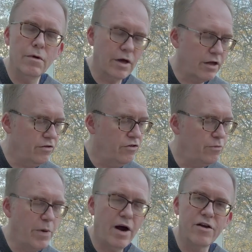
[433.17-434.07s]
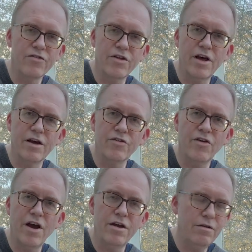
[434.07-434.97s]
can use parts of that
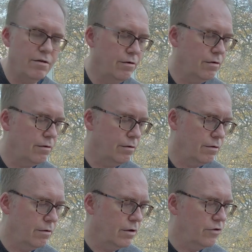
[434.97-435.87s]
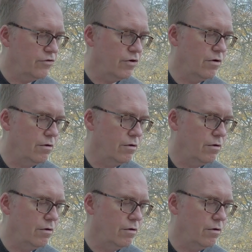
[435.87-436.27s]
triad. So